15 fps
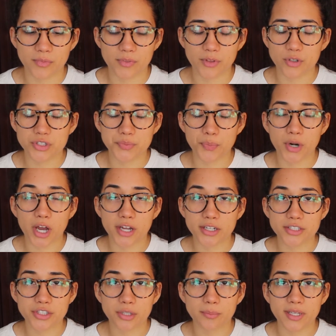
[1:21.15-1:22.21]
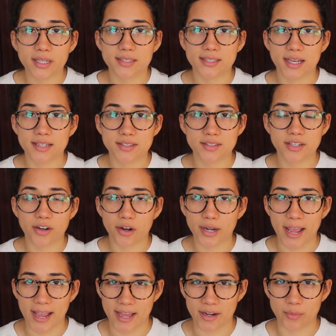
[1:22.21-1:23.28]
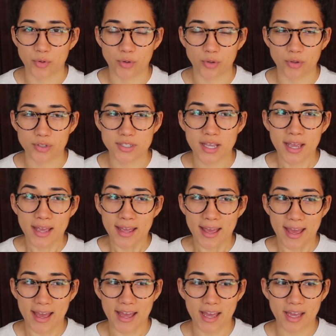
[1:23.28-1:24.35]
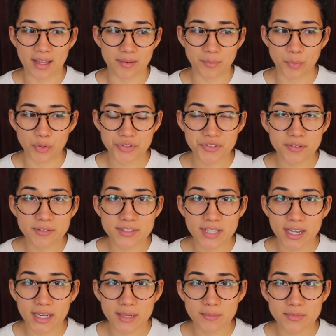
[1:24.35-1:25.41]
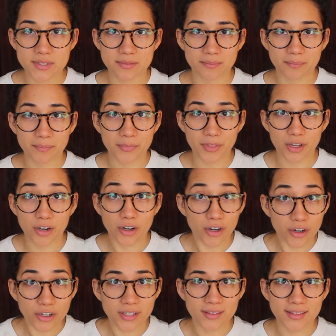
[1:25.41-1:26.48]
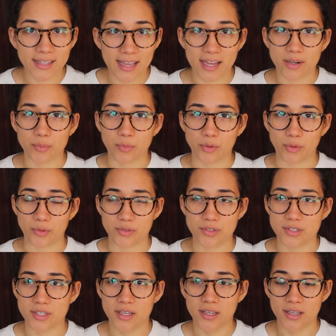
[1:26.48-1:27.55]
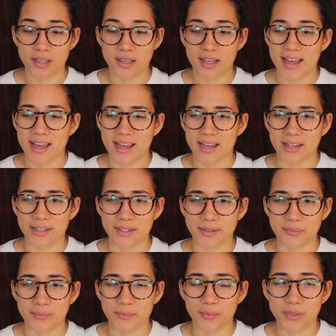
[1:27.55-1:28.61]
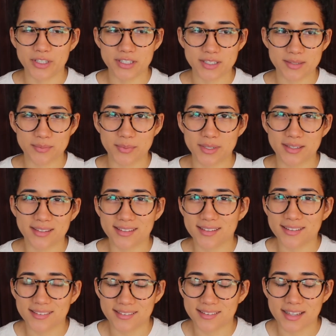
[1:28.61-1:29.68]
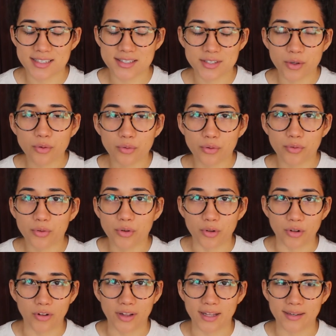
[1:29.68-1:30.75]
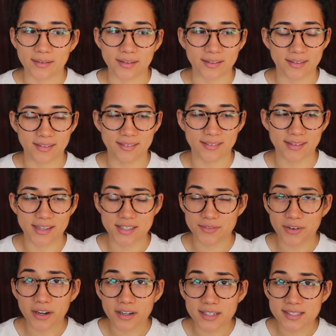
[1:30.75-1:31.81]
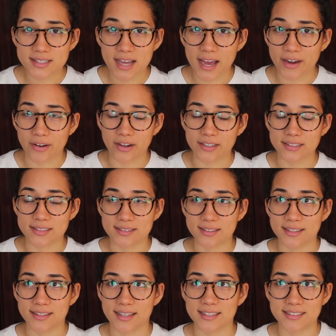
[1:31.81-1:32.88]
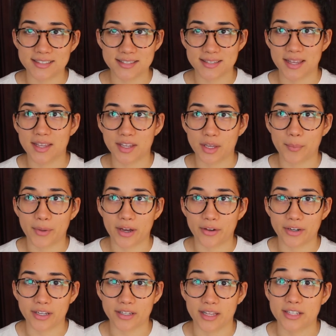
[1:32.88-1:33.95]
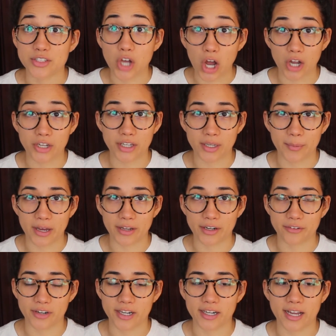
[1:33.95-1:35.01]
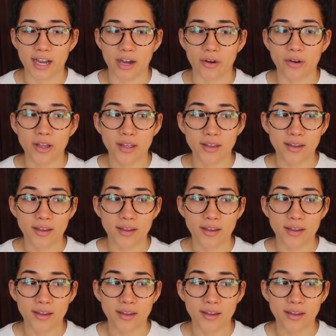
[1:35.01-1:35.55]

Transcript: those products are being tested on animals and most of the times they're hurting the animals and we just that's so cruel and it's very sad honestly like just thinking about it like talking about it right now